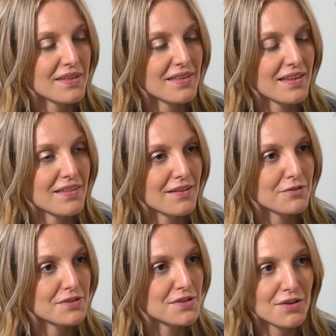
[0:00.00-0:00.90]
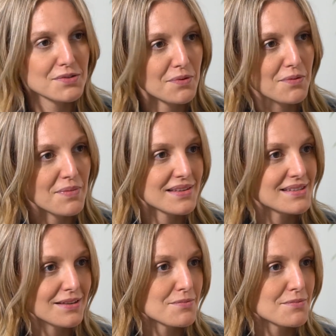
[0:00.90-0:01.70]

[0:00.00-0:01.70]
and then the results were amazing,